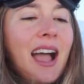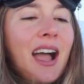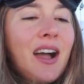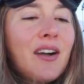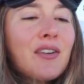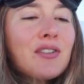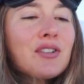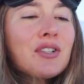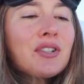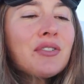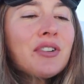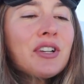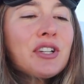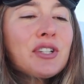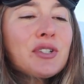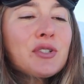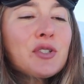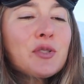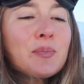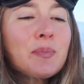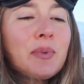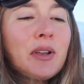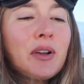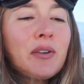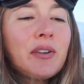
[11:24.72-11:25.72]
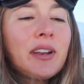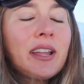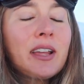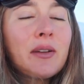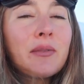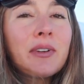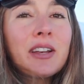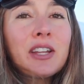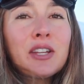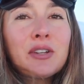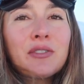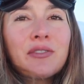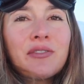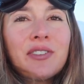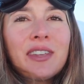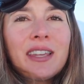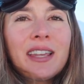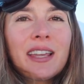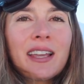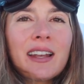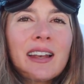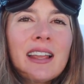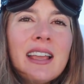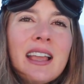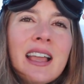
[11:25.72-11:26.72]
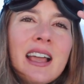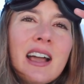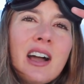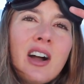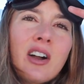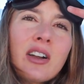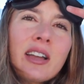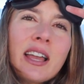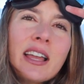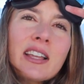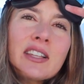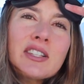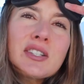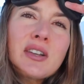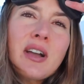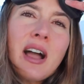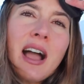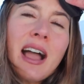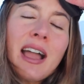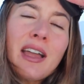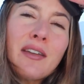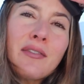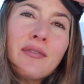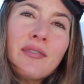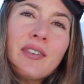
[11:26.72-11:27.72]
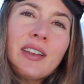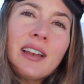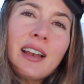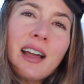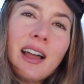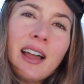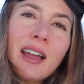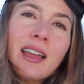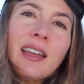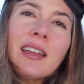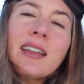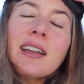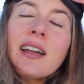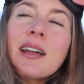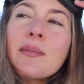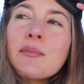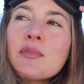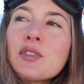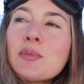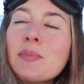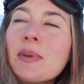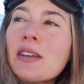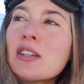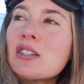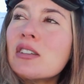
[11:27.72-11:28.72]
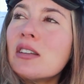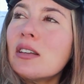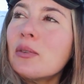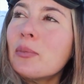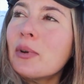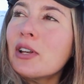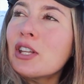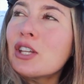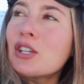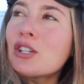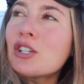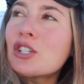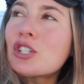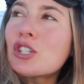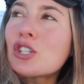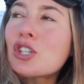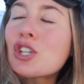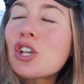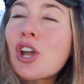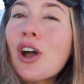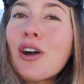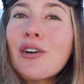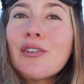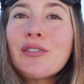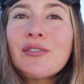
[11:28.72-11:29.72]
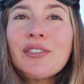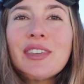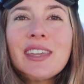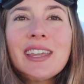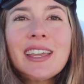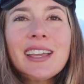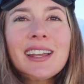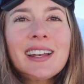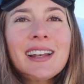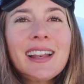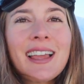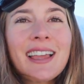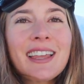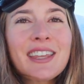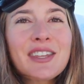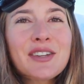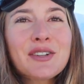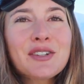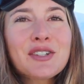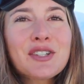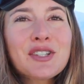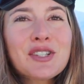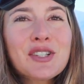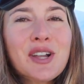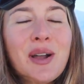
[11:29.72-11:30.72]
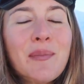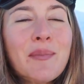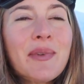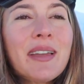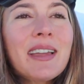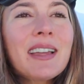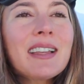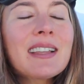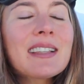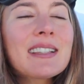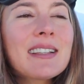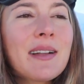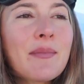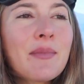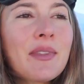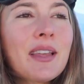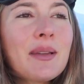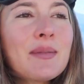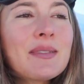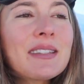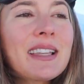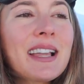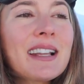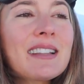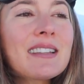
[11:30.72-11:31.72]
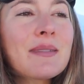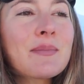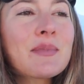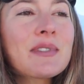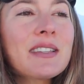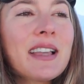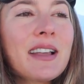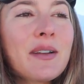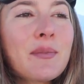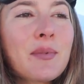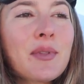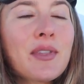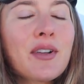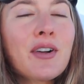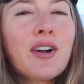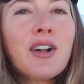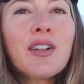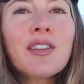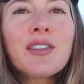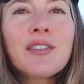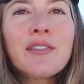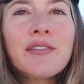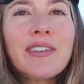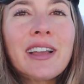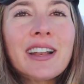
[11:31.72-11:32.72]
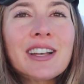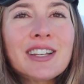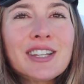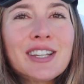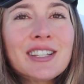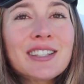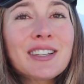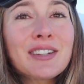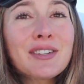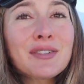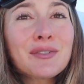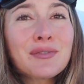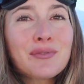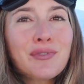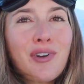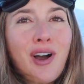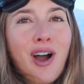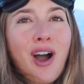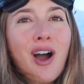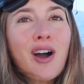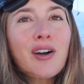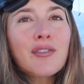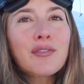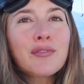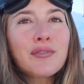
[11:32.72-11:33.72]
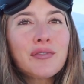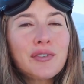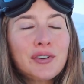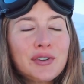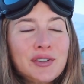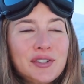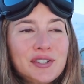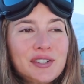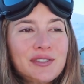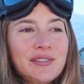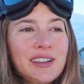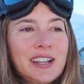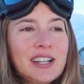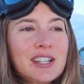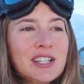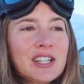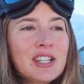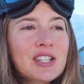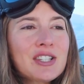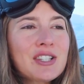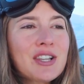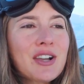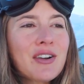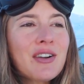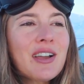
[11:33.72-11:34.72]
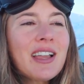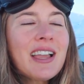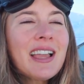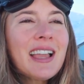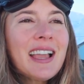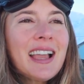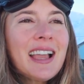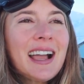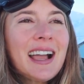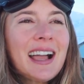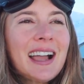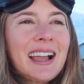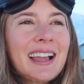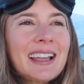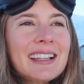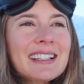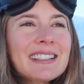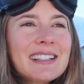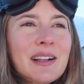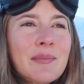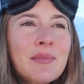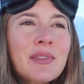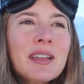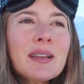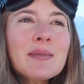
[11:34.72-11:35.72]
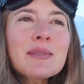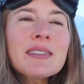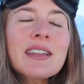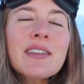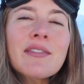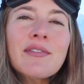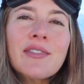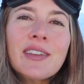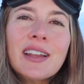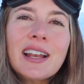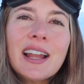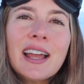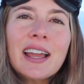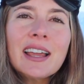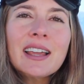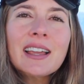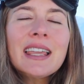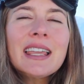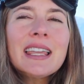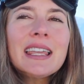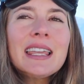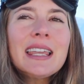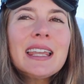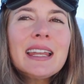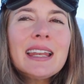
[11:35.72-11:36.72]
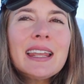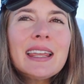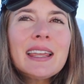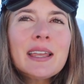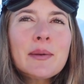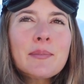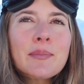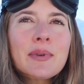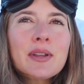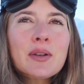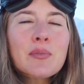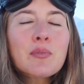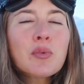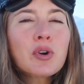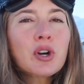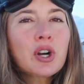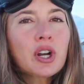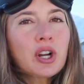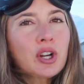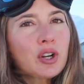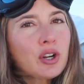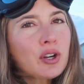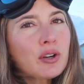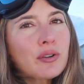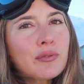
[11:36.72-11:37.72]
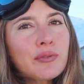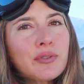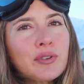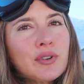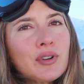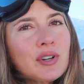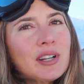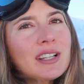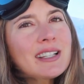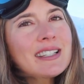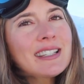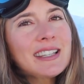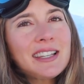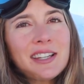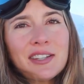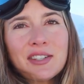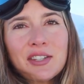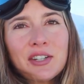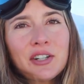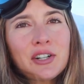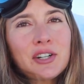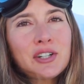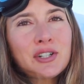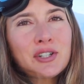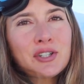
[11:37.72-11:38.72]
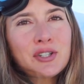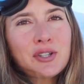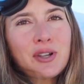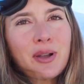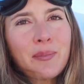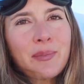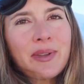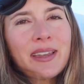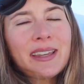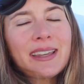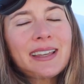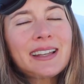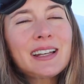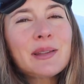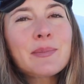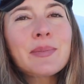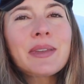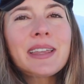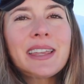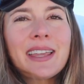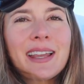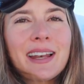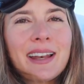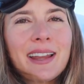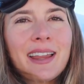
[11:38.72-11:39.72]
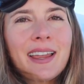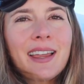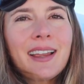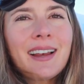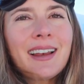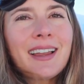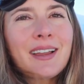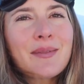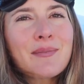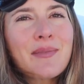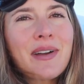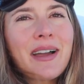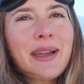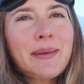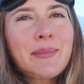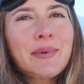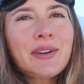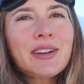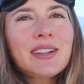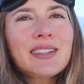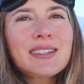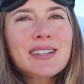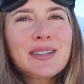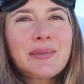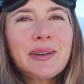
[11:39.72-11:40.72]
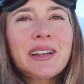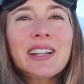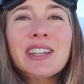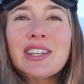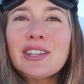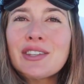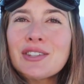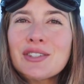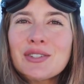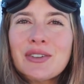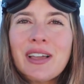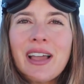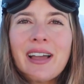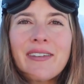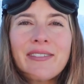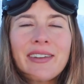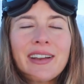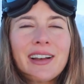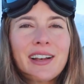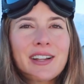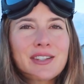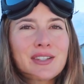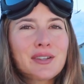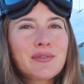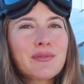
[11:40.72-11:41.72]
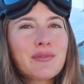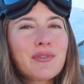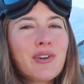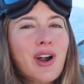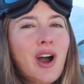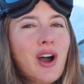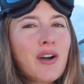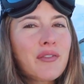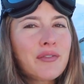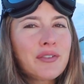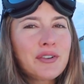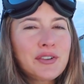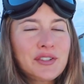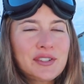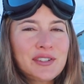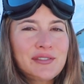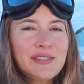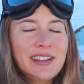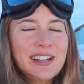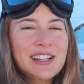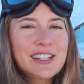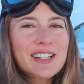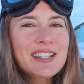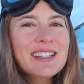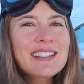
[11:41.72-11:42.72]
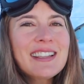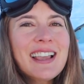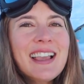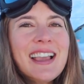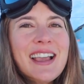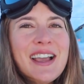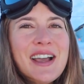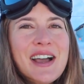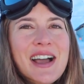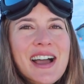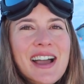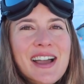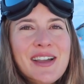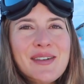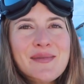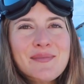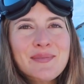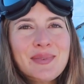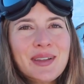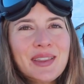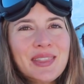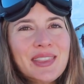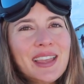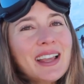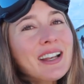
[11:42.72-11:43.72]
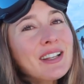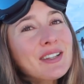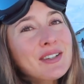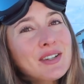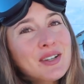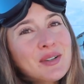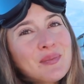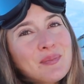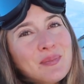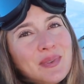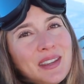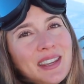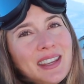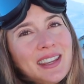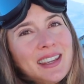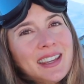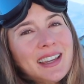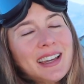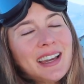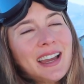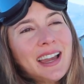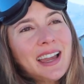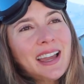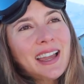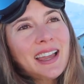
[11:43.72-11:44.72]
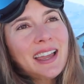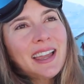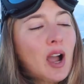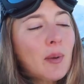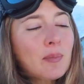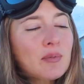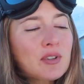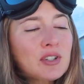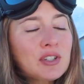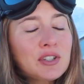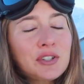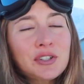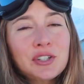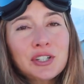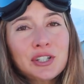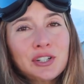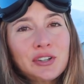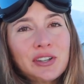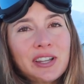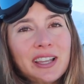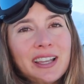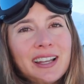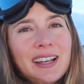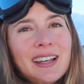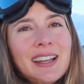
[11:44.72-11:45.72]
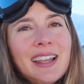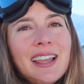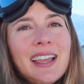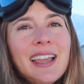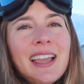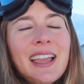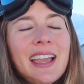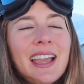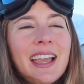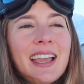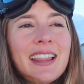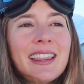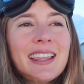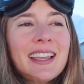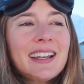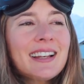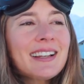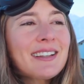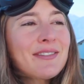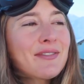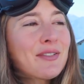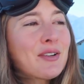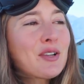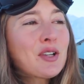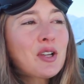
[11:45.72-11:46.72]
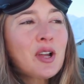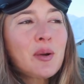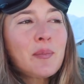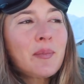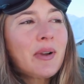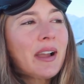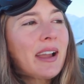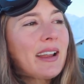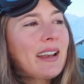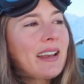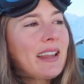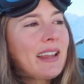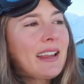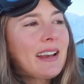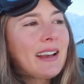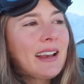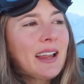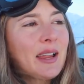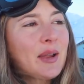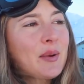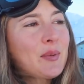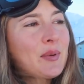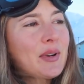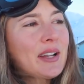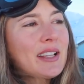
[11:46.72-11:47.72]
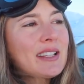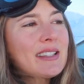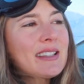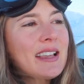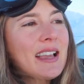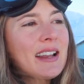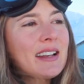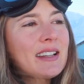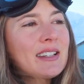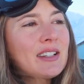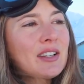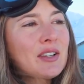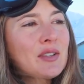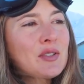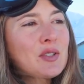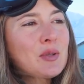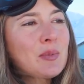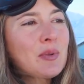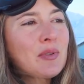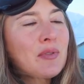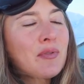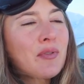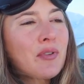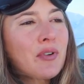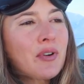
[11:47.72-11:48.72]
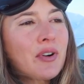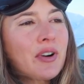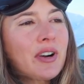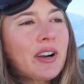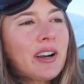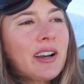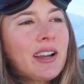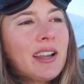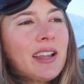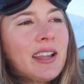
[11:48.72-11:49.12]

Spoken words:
How to reduce bloating when you're vegan? Okay, so I feel like, especially when you just go vegan, like your stomach sometimes gets upset with all the veggies and the raw fruits and veggies. So I feel like eating a bit more cooked food is easier on your stomach in the beginning. Like my body's quite used to having lots of raw fruits and veggies, but that could be a option you could look in. And then food combining, like what I said also before,